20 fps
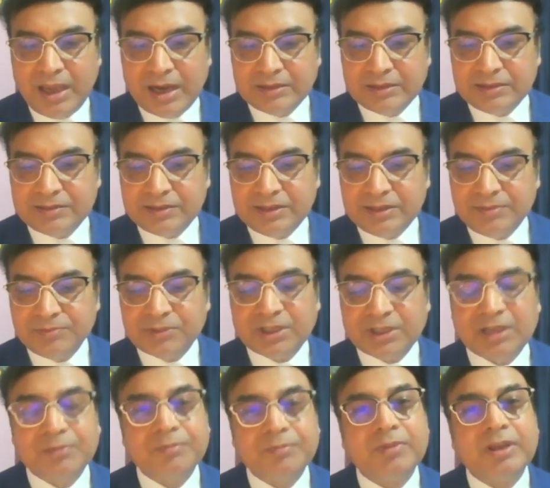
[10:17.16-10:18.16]
At the same
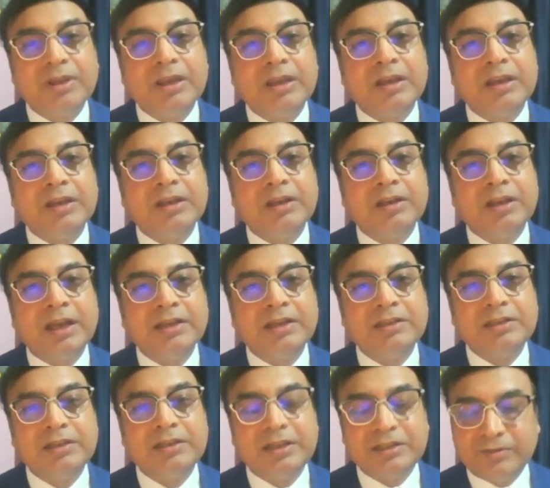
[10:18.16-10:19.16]
time, in
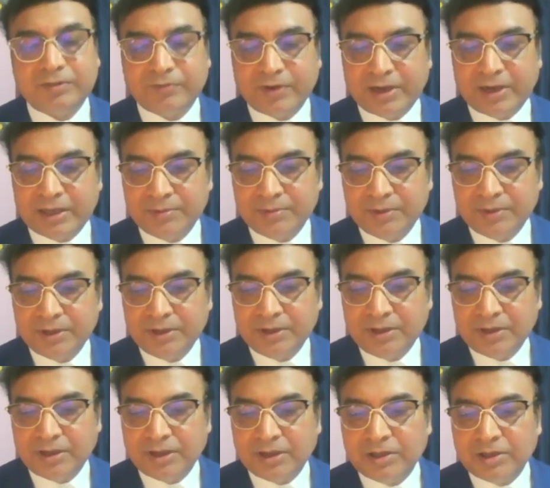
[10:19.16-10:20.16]
1995,
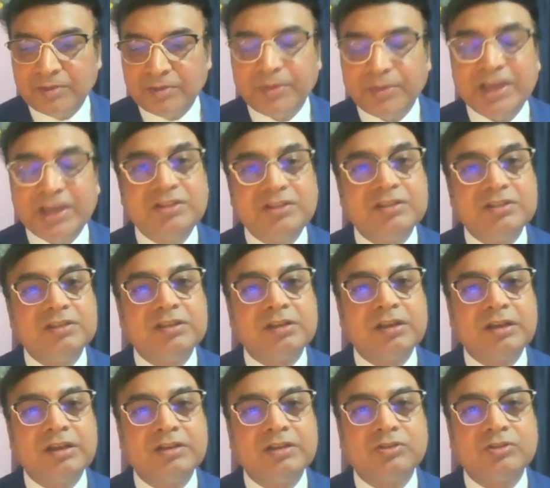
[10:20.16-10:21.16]
Beijing
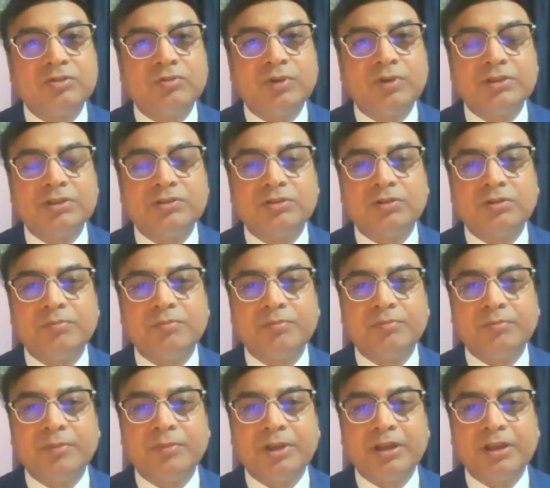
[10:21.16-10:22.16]
Declaration was
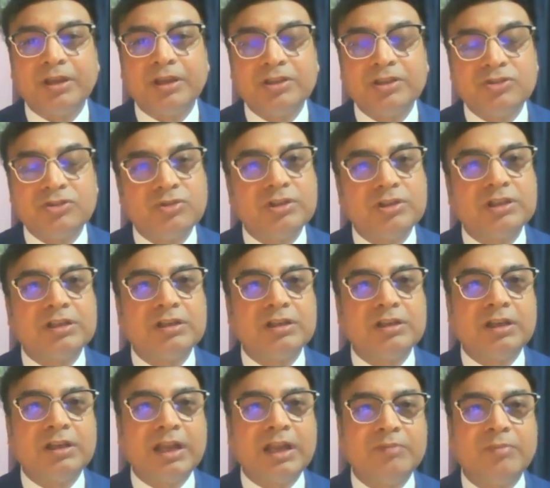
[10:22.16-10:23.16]
a historic
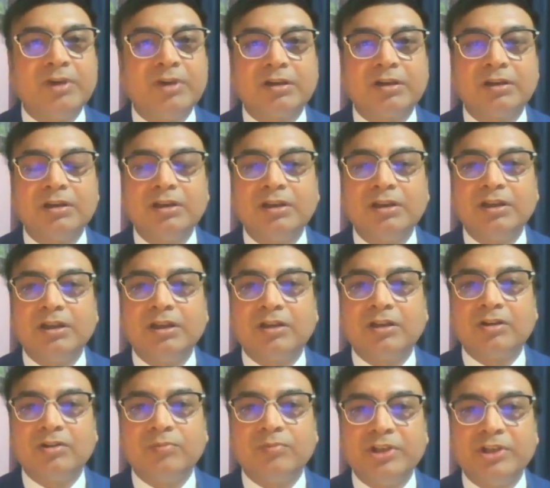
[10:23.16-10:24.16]
landmark
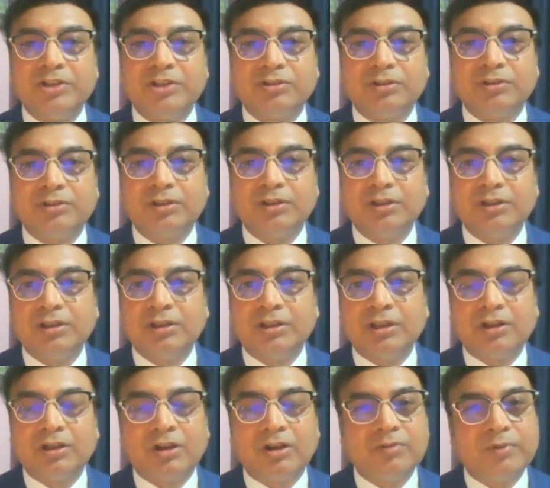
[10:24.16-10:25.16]
convention,
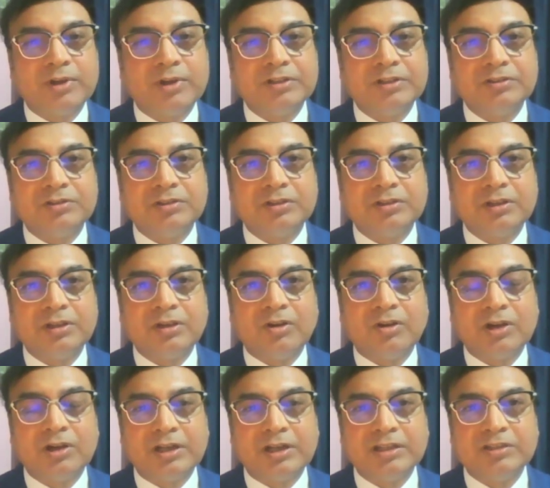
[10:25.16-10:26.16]
the conference
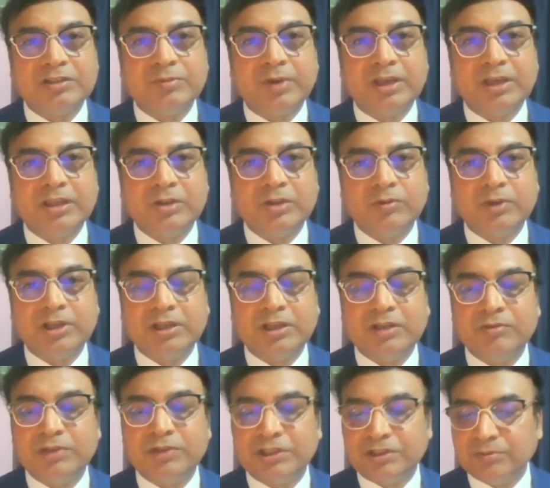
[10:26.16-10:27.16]
organized by
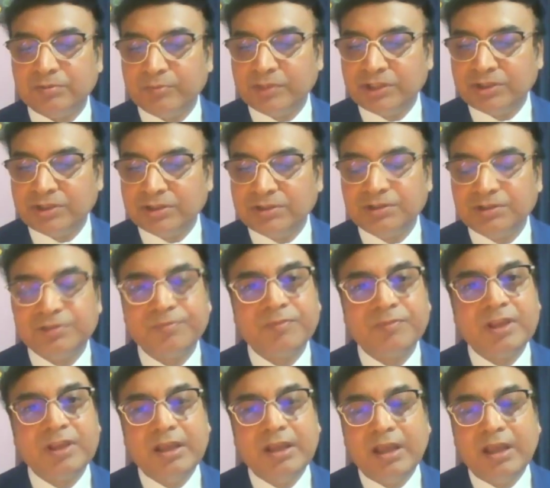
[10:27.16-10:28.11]
United Nations,